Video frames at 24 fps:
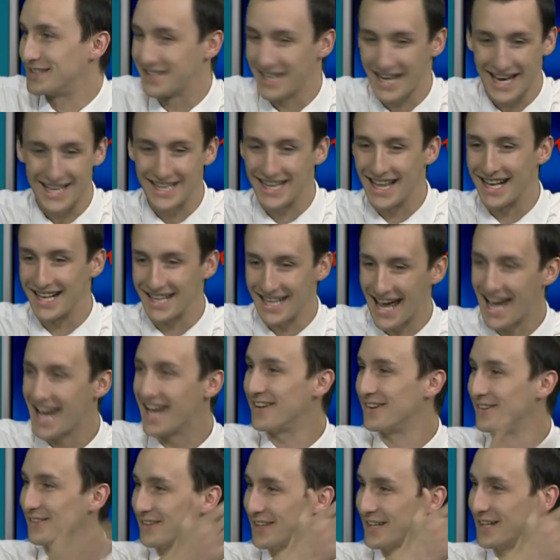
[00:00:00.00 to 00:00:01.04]
and then
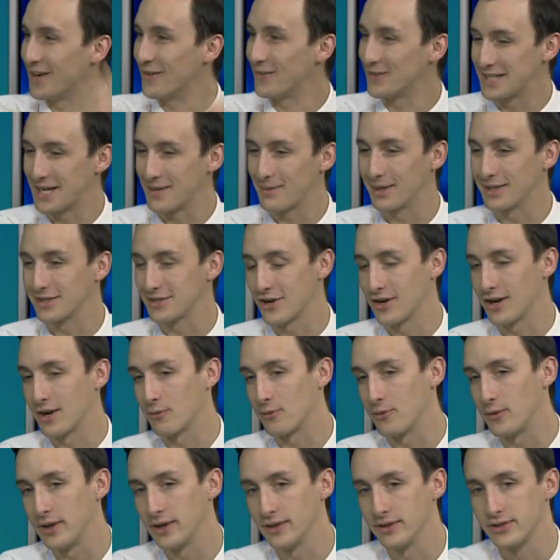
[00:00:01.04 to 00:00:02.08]
and you know was able to turn
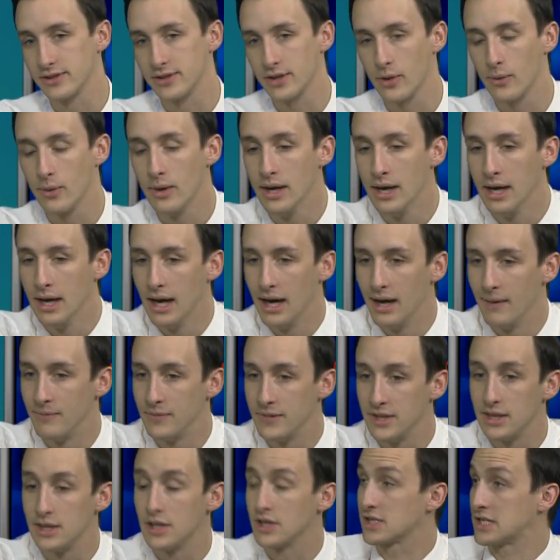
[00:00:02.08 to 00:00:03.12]
up field. So right
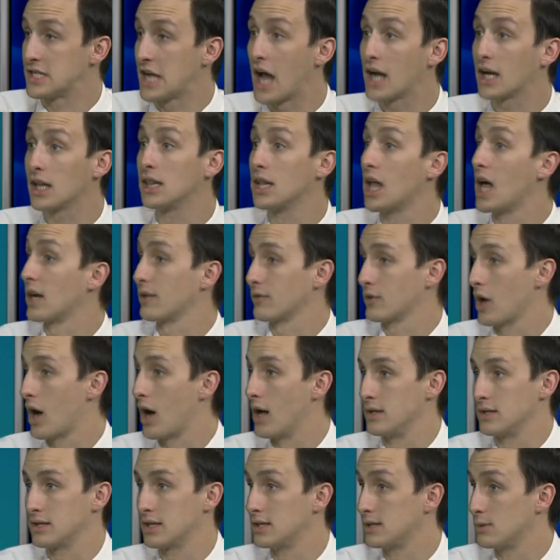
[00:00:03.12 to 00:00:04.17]
there's not a lot of
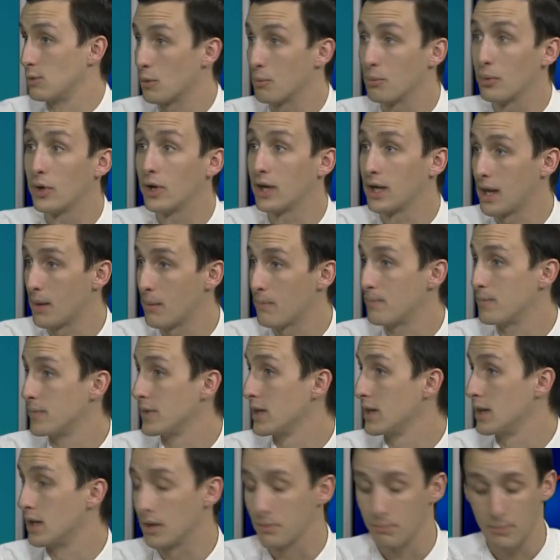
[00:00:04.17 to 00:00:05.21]
cons because we're yeah. putting up
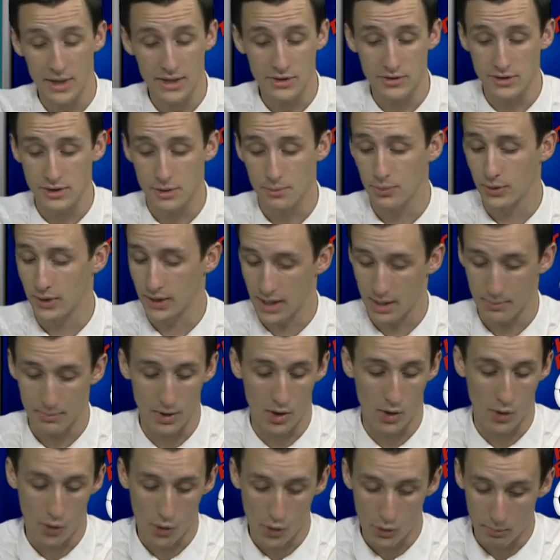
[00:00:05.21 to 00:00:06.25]
the Patriots are putting up
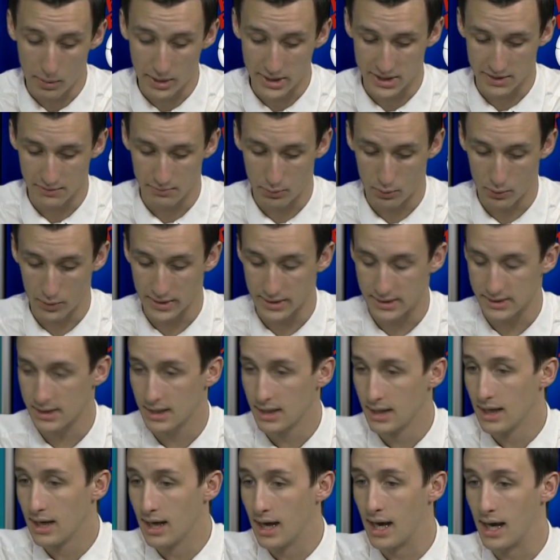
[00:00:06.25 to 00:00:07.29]
a whole bunch of points.
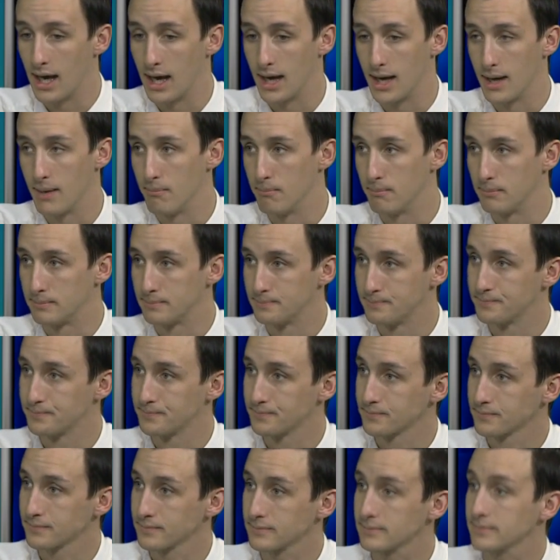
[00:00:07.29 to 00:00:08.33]
Yeah, I think um, the offensive
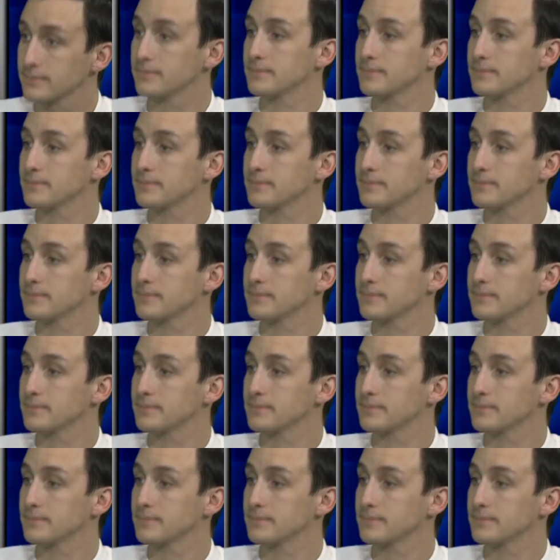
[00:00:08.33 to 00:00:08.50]
line has